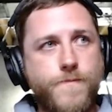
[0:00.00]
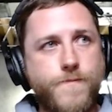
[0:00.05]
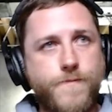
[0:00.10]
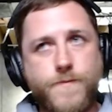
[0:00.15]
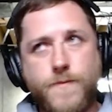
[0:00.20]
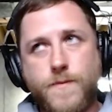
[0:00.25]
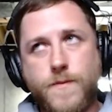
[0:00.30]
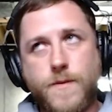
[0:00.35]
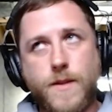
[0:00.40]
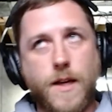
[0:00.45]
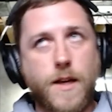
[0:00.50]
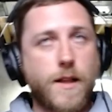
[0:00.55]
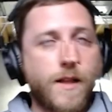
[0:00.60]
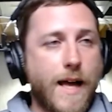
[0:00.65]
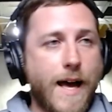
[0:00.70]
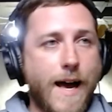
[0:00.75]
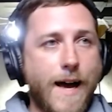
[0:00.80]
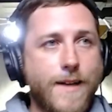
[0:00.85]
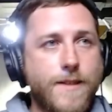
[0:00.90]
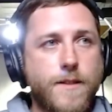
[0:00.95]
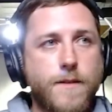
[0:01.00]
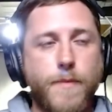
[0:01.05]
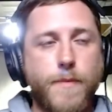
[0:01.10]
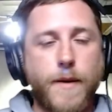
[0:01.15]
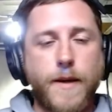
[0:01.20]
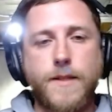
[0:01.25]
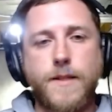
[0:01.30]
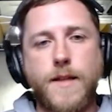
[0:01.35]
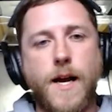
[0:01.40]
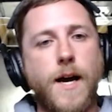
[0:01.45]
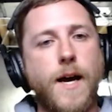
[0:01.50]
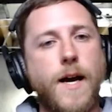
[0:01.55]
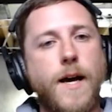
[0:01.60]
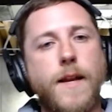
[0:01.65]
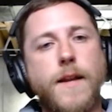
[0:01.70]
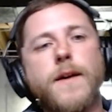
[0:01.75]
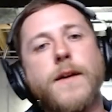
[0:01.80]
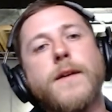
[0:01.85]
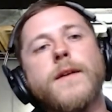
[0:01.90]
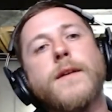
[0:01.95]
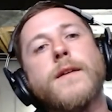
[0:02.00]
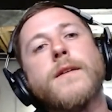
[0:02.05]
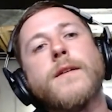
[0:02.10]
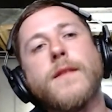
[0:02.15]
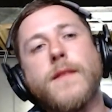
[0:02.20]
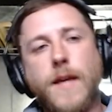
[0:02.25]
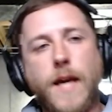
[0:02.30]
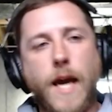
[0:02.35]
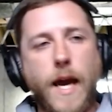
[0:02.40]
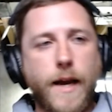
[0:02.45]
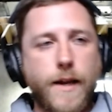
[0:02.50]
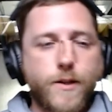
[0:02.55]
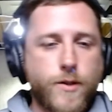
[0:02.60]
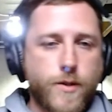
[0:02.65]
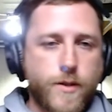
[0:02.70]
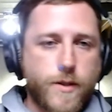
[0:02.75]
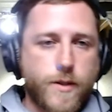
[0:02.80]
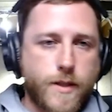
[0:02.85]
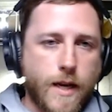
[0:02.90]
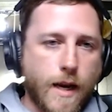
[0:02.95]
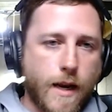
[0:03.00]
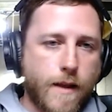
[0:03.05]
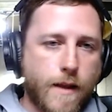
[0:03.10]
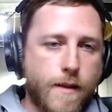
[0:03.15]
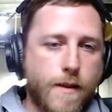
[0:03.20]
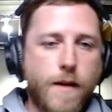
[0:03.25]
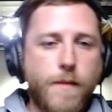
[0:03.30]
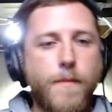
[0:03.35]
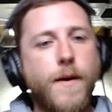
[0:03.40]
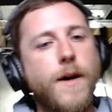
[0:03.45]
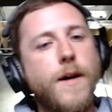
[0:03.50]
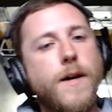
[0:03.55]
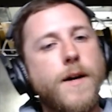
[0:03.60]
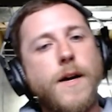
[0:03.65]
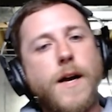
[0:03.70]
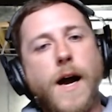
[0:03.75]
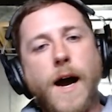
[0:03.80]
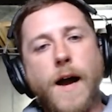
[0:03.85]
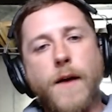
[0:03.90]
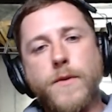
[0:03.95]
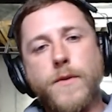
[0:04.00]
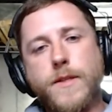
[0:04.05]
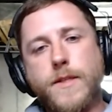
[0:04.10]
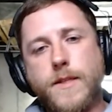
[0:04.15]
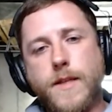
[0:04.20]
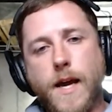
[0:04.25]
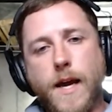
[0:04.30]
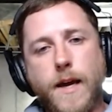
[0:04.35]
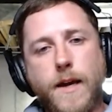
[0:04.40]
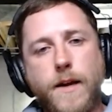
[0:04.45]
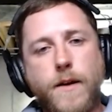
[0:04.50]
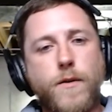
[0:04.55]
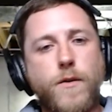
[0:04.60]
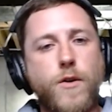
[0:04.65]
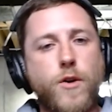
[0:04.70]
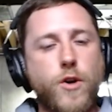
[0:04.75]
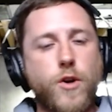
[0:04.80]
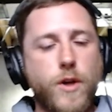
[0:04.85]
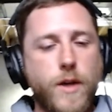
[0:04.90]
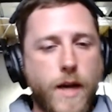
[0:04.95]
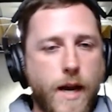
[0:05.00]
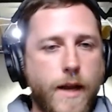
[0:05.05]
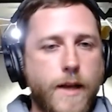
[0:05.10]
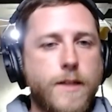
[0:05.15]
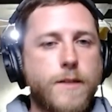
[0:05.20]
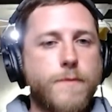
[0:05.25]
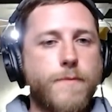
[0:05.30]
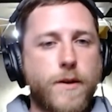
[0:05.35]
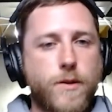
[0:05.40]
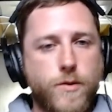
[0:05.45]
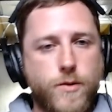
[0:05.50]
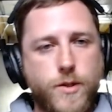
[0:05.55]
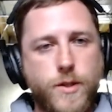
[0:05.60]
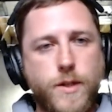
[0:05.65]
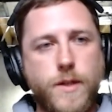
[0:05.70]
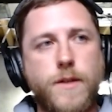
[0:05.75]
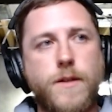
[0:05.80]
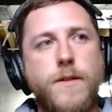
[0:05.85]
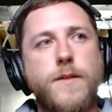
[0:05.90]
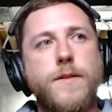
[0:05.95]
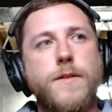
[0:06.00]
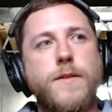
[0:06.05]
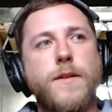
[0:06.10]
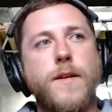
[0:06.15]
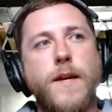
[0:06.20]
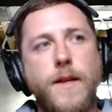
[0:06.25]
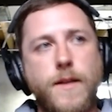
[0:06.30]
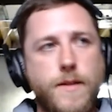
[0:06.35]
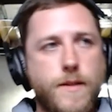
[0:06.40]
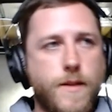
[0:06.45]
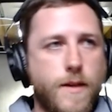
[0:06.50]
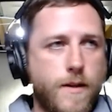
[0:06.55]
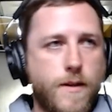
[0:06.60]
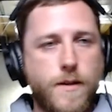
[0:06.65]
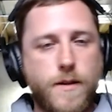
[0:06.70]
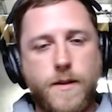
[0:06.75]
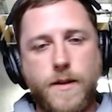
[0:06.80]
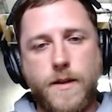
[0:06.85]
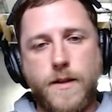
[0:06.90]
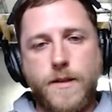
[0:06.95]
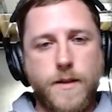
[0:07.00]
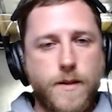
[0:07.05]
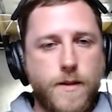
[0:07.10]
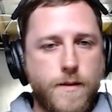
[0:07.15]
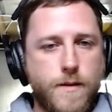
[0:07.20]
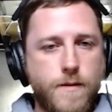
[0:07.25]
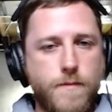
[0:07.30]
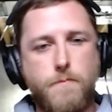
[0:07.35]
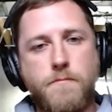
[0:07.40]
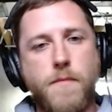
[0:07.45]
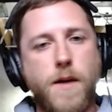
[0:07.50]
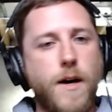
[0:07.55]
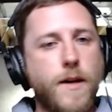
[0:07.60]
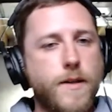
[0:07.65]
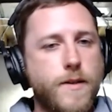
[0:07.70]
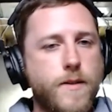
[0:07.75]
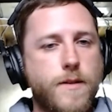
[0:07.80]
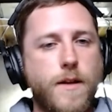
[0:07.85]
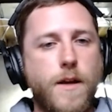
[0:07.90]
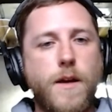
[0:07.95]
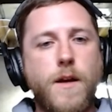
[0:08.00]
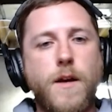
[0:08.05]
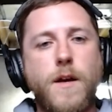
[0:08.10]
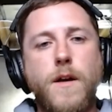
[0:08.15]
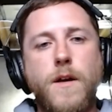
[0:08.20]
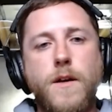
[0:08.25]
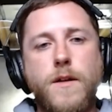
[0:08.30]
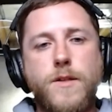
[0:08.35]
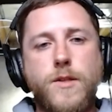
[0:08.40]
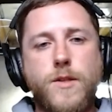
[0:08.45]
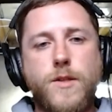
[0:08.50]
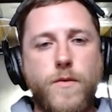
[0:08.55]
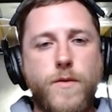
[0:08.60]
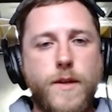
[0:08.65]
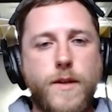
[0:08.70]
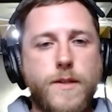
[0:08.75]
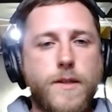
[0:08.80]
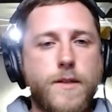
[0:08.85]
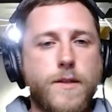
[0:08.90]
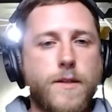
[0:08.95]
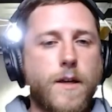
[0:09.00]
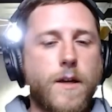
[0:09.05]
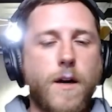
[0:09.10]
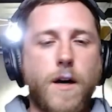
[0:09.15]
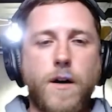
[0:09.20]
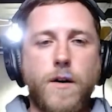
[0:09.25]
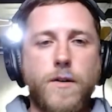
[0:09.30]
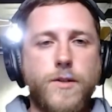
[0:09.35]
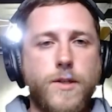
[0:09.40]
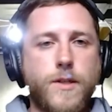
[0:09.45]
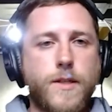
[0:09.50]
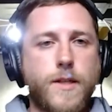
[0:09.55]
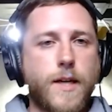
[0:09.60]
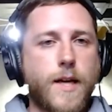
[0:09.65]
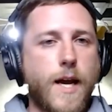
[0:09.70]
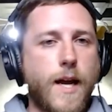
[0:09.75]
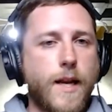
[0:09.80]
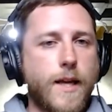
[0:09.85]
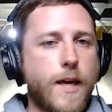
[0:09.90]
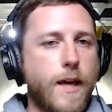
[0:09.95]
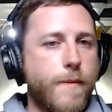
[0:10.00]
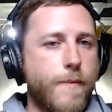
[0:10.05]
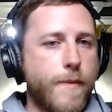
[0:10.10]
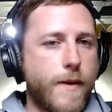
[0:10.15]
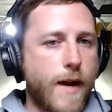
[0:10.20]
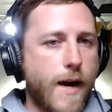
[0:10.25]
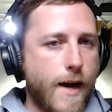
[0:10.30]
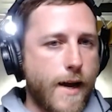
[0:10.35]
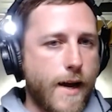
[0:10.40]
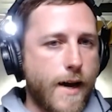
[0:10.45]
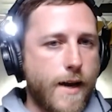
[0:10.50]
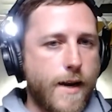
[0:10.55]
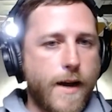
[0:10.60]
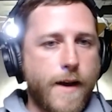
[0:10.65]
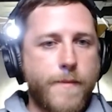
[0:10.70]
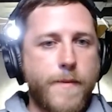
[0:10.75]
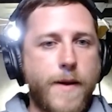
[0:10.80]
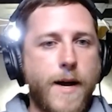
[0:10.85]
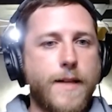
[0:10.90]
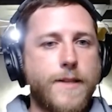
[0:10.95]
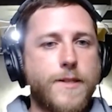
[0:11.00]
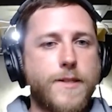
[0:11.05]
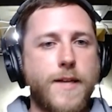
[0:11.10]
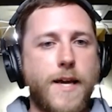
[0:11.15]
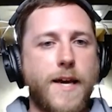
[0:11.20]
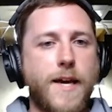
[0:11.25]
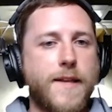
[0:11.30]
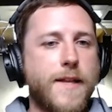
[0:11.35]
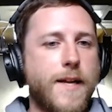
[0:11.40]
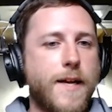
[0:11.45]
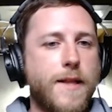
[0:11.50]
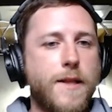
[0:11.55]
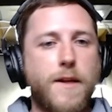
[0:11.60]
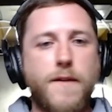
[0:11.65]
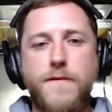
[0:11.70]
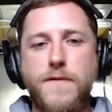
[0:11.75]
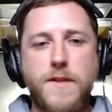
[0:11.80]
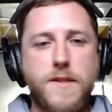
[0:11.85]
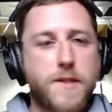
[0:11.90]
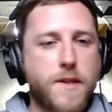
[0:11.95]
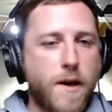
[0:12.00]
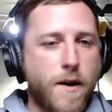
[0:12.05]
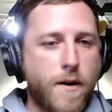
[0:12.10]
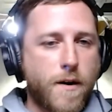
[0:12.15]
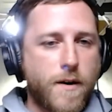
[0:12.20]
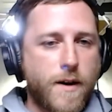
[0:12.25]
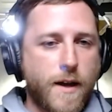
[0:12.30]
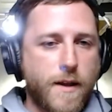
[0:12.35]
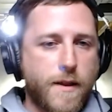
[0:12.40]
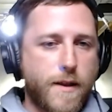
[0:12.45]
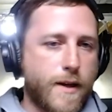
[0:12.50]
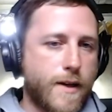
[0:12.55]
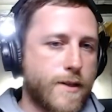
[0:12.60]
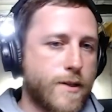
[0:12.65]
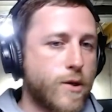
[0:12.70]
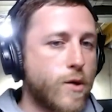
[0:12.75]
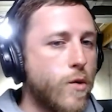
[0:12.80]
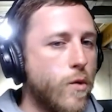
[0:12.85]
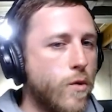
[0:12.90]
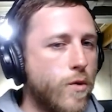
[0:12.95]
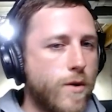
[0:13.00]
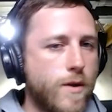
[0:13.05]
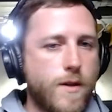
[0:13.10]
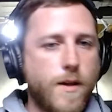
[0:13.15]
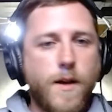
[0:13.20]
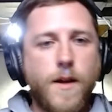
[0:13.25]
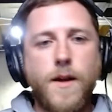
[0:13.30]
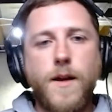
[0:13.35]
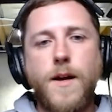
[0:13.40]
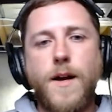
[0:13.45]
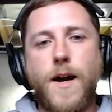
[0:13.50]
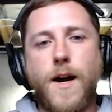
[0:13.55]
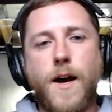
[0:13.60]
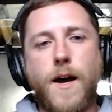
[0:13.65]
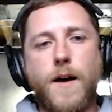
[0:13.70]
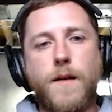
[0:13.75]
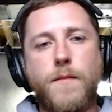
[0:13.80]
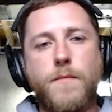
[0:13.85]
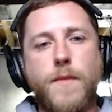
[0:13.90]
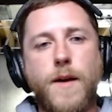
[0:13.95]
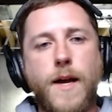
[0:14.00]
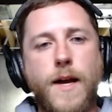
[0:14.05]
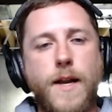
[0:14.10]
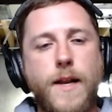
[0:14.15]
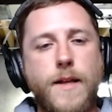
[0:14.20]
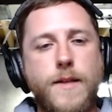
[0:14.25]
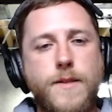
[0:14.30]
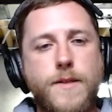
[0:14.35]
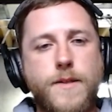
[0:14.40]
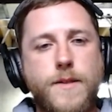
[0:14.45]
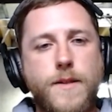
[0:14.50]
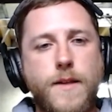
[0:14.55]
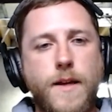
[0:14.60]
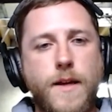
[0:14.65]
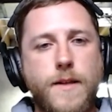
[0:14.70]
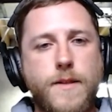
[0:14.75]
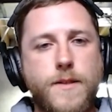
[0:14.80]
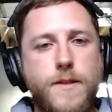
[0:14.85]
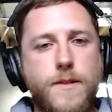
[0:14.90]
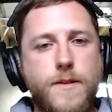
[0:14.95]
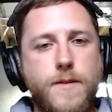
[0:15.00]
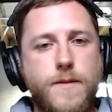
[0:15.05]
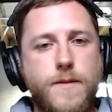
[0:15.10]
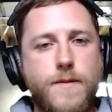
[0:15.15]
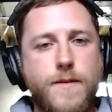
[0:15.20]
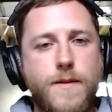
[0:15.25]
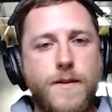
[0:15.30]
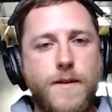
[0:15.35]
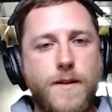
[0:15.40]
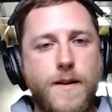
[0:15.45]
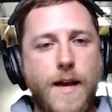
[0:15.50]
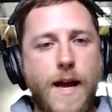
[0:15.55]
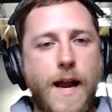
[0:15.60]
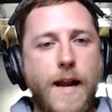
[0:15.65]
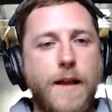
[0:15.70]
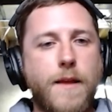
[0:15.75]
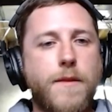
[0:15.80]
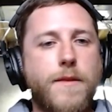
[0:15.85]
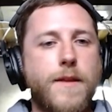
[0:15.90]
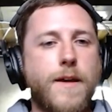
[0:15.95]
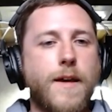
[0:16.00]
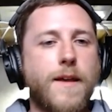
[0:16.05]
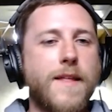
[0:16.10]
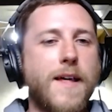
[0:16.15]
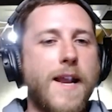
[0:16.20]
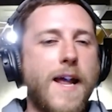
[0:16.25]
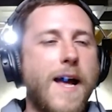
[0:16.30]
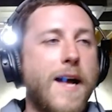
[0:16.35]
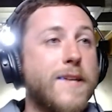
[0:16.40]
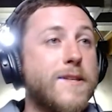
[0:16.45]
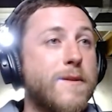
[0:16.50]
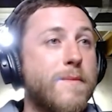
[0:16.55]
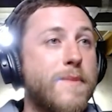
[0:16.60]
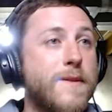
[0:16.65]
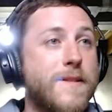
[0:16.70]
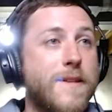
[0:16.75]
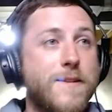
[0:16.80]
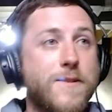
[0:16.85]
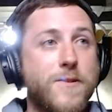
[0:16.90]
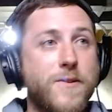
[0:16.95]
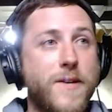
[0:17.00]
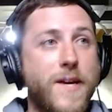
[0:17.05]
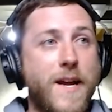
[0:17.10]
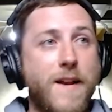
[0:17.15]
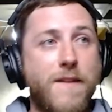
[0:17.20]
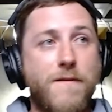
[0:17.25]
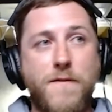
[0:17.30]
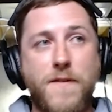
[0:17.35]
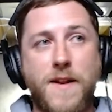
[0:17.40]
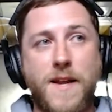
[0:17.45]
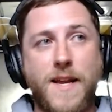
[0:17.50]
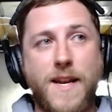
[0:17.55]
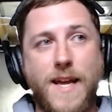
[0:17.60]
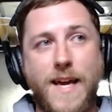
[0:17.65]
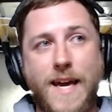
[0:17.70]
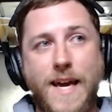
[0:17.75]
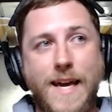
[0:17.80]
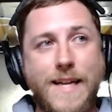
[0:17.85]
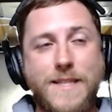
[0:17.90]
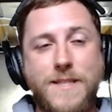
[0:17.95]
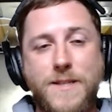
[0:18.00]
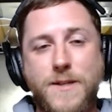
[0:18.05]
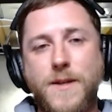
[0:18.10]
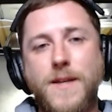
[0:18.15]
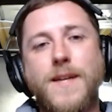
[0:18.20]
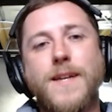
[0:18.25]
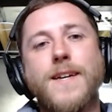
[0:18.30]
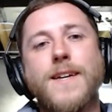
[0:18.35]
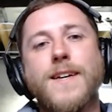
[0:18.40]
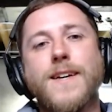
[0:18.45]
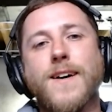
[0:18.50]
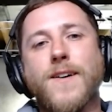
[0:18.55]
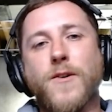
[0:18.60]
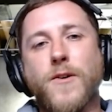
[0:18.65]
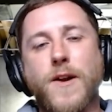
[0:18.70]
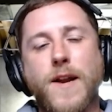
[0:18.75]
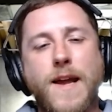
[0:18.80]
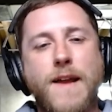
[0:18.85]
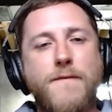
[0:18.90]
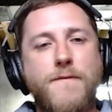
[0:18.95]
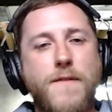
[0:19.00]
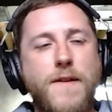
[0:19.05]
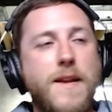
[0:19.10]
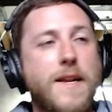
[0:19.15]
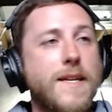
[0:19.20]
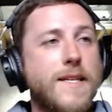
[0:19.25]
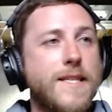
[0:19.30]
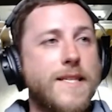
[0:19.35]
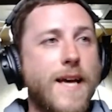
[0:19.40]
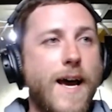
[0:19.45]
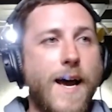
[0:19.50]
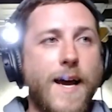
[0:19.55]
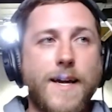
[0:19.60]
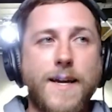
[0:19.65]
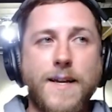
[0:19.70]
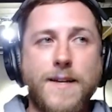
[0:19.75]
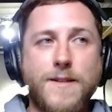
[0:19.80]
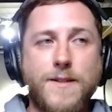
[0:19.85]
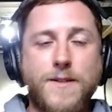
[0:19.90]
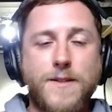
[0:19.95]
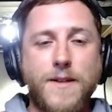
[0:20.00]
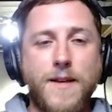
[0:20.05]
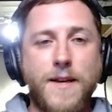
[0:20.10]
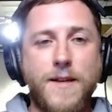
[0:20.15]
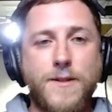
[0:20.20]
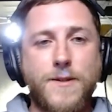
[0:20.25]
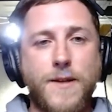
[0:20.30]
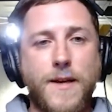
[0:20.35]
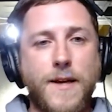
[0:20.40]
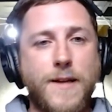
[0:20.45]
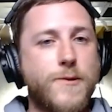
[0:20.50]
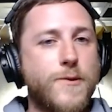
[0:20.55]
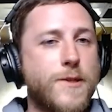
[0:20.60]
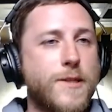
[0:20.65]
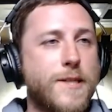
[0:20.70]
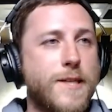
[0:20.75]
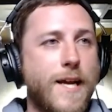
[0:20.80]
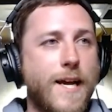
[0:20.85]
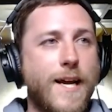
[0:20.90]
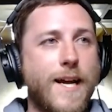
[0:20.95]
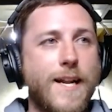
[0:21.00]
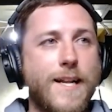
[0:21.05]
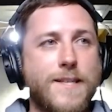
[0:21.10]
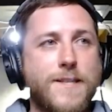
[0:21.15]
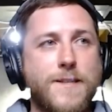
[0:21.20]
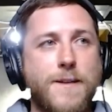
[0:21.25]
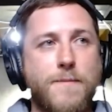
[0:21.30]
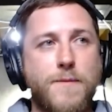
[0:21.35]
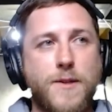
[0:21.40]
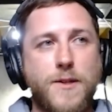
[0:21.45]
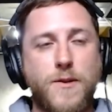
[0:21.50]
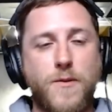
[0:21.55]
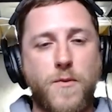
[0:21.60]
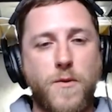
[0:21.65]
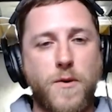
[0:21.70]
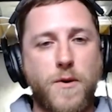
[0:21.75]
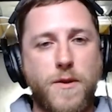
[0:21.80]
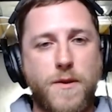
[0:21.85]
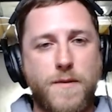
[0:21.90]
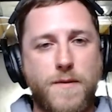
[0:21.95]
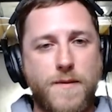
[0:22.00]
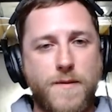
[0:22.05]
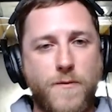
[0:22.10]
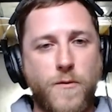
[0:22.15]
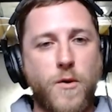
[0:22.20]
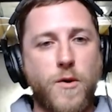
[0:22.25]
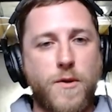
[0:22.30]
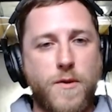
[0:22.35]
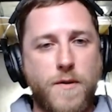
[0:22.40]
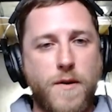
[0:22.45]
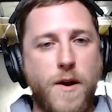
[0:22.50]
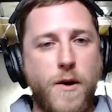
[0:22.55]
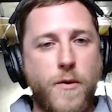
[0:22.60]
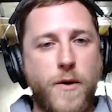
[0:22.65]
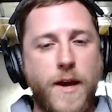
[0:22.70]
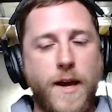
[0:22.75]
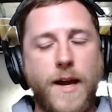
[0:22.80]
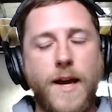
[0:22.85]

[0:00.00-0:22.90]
the class, based on the Angels needing them, I would say creating Spectral Shields is a must. So this is a card just to kind of keep an eye on. I'm not saying that I love this card. I think it's cool, and it's anything that has a potential infinite hit or infinite attack is interesting, and it's something to worth noting.